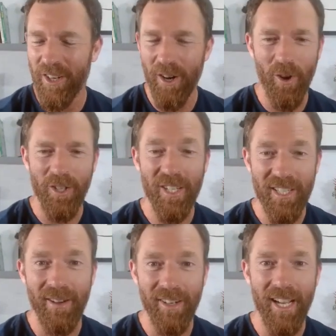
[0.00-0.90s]
watching
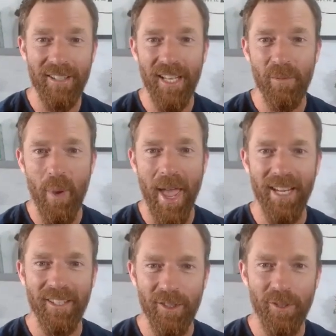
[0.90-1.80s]
somebody else get
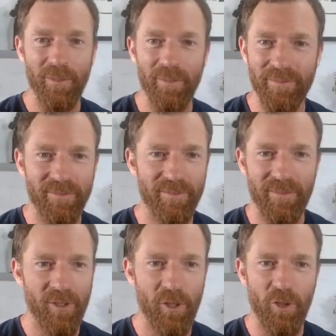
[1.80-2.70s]
paid to
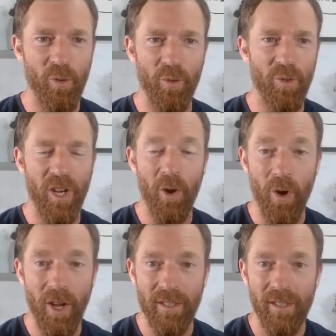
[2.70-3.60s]
do,
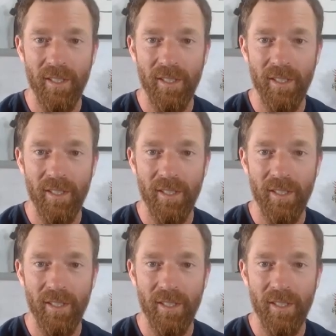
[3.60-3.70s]
what?